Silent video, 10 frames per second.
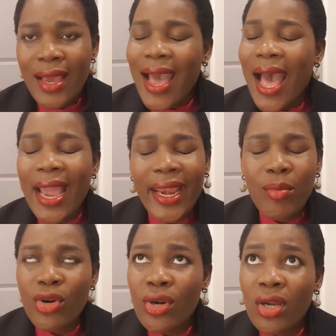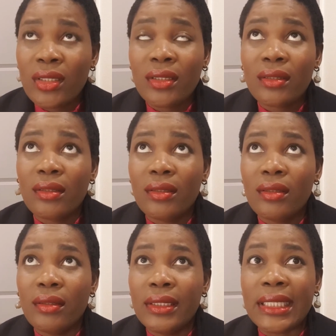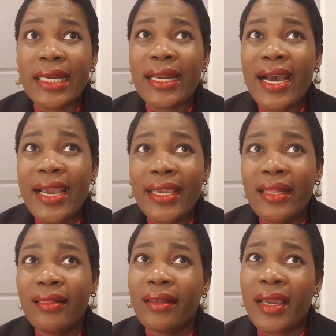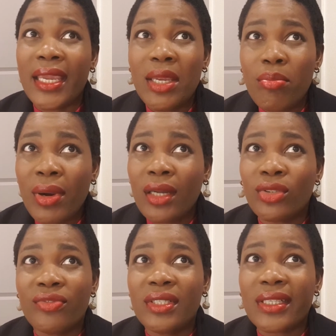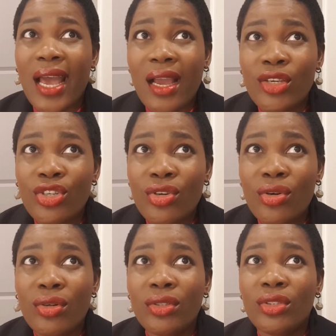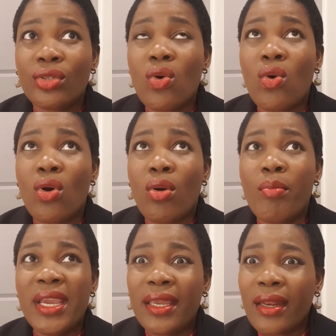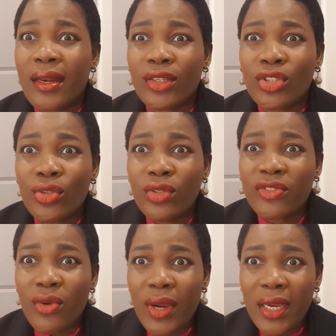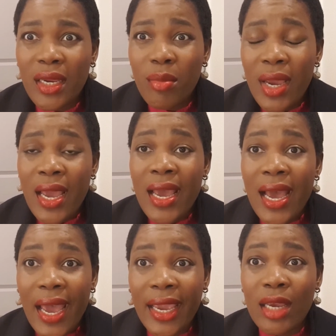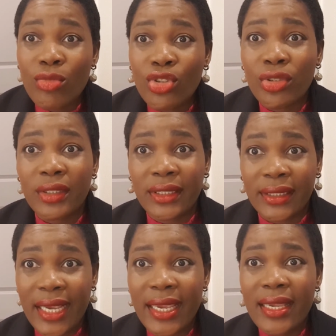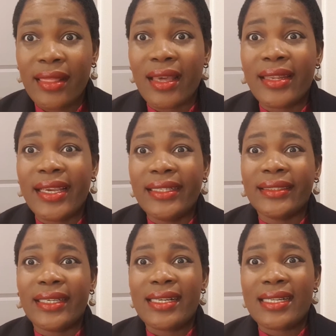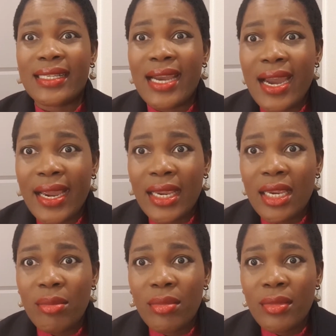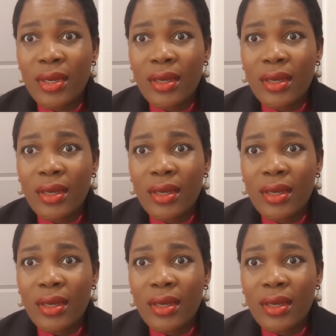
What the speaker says: I am not denying the impact of his actions or making an excuse for him. I am just saying that there is a time